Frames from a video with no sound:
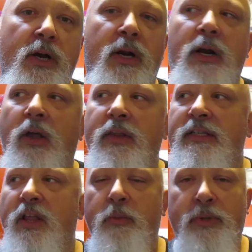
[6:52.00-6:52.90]
and all
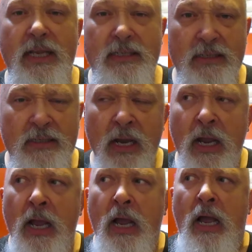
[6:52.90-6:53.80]
these other places,
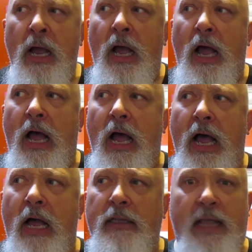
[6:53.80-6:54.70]

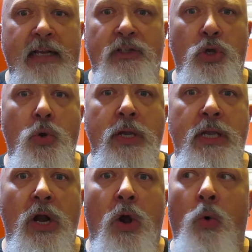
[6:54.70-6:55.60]
like doing,
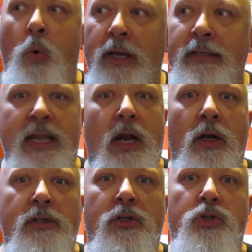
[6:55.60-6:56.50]
you know, 1
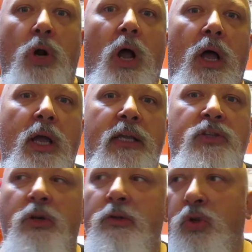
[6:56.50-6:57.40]
character
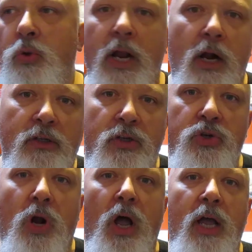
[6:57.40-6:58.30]
drawings or 2 character
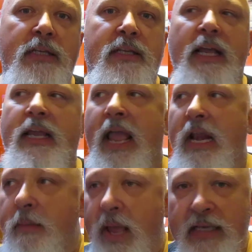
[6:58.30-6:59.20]
drawings, like
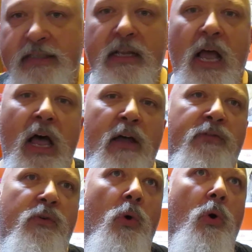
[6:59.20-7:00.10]
anime
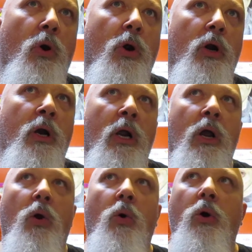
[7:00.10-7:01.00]
stuff or
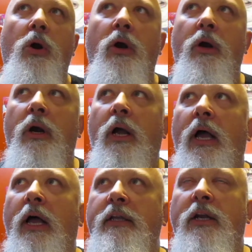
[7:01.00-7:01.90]

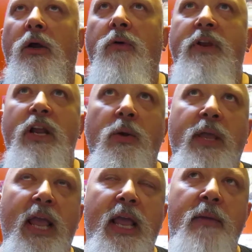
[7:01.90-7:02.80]
you know, video
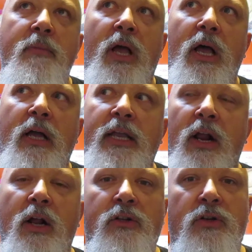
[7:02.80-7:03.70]
game
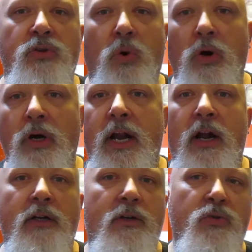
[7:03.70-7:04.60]
characters, horror
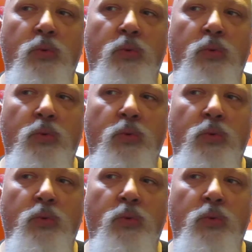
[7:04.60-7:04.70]
characters,